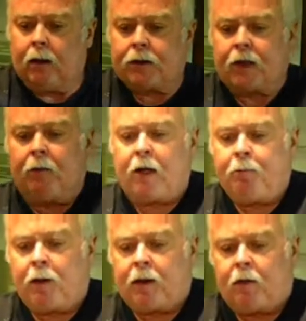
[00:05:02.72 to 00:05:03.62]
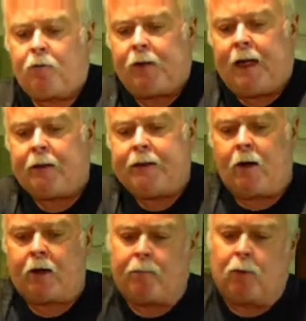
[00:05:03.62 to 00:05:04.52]
So we're going to put a little flour down
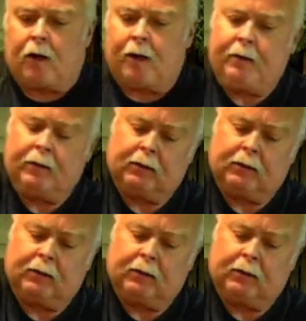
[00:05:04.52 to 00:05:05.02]
on our board.